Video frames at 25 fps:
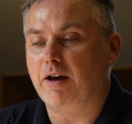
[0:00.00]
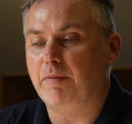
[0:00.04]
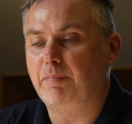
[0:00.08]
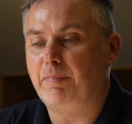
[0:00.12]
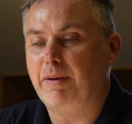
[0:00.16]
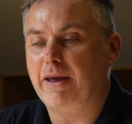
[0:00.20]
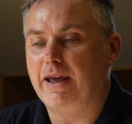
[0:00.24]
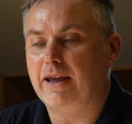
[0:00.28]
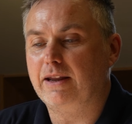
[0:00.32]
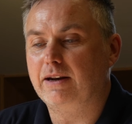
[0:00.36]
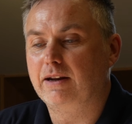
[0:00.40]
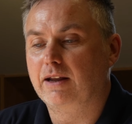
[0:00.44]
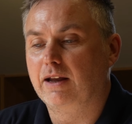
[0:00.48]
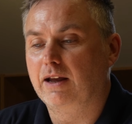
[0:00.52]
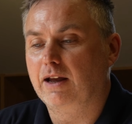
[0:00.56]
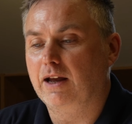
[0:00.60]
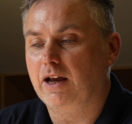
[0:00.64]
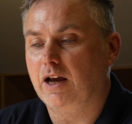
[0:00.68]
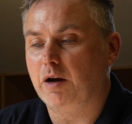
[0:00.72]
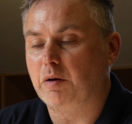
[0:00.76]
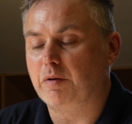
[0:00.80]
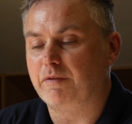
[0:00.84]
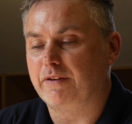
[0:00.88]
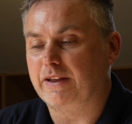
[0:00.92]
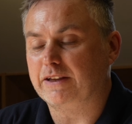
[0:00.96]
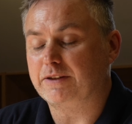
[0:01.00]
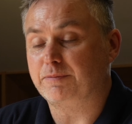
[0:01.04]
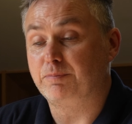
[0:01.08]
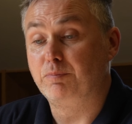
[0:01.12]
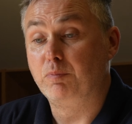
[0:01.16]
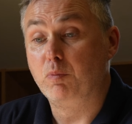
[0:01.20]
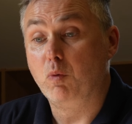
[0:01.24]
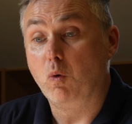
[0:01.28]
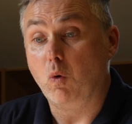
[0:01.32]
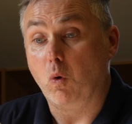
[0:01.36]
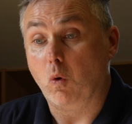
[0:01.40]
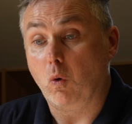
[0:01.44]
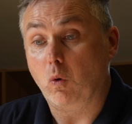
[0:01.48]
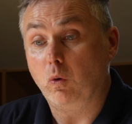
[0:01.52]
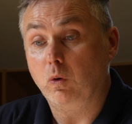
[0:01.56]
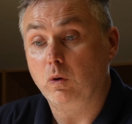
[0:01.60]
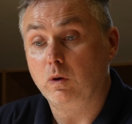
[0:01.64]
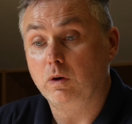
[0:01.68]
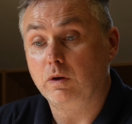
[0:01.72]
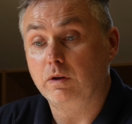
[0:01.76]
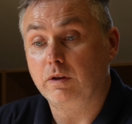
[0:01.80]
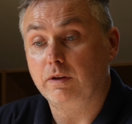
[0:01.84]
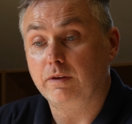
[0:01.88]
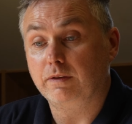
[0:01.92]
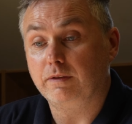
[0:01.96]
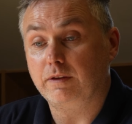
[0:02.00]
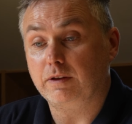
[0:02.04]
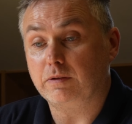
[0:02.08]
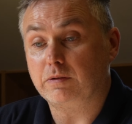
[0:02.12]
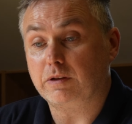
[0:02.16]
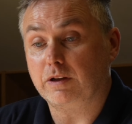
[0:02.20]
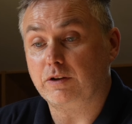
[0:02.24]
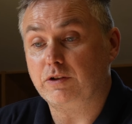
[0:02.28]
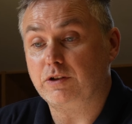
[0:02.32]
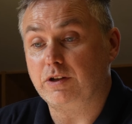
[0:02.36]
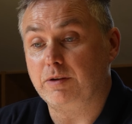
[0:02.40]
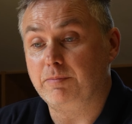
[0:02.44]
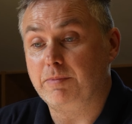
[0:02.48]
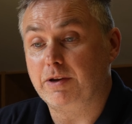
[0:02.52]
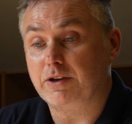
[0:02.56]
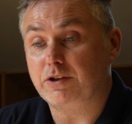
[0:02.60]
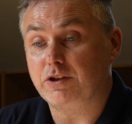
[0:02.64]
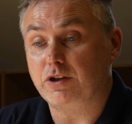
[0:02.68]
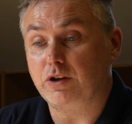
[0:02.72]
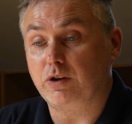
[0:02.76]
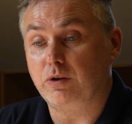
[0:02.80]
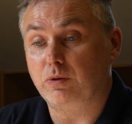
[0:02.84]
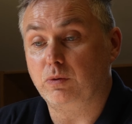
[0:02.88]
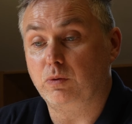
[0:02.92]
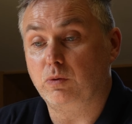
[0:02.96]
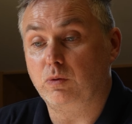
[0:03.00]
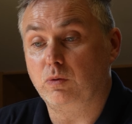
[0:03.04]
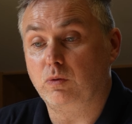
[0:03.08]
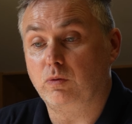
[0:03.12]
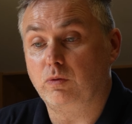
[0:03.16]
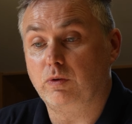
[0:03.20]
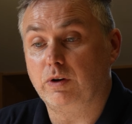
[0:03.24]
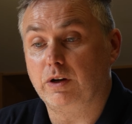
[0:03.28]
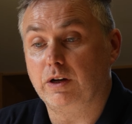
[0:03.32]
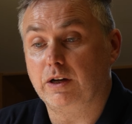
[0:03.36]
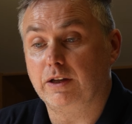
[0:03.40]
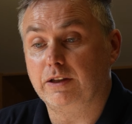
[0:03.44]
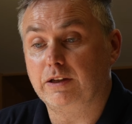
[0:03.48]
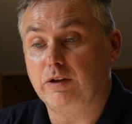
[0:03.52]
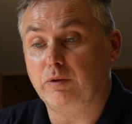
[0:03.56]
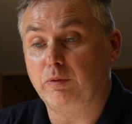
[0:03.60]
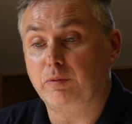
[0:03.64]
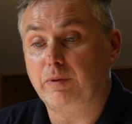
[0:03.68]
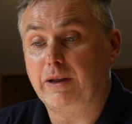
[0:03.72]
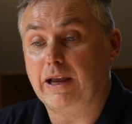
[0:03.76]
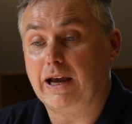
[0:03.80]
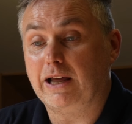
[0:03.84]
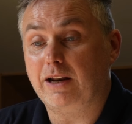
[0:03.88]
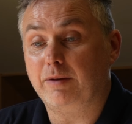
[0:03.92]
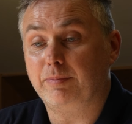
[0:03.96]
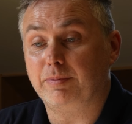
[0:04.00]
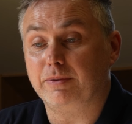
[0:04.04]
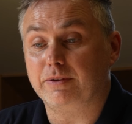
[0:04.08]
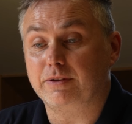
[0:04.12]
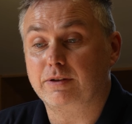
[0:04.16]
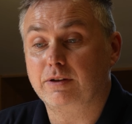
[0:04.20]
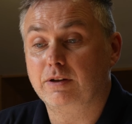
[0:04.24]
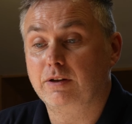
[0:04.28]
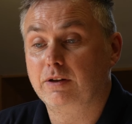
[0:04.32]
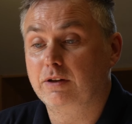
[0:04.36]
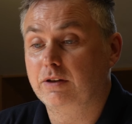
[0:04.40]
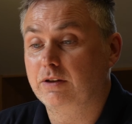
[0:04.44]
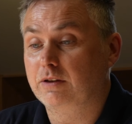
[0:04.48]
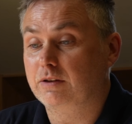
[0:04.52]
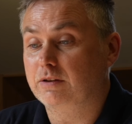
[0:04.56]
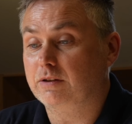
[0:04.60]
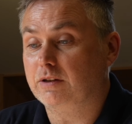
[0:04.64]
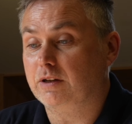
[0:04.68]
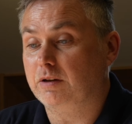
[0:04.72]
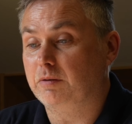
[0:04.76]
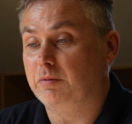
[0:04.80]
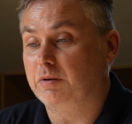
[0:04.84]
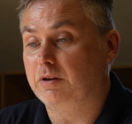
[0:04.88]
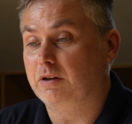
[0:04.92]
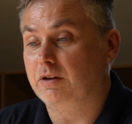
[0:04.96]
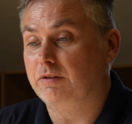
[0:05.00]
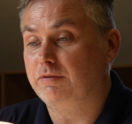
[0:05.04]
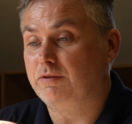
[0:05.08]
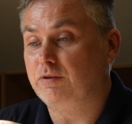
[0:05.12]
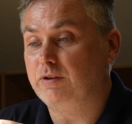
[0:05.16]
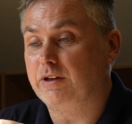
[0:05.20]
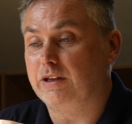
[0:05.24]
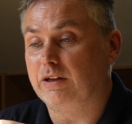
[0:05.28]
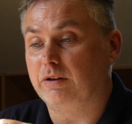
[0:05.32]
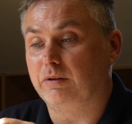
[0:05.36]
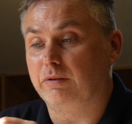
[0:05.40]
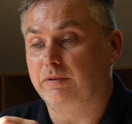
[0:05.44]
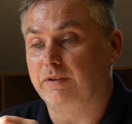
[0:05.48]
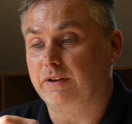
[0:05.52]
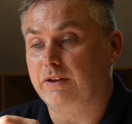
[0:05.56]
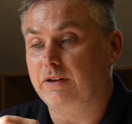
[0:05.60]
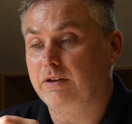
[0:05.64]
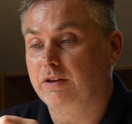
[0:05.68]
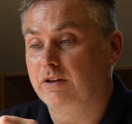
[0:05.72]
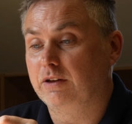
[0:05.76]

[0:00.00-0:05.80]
pen, however that's more, this will actually measure your little calipers, so a funky little thing.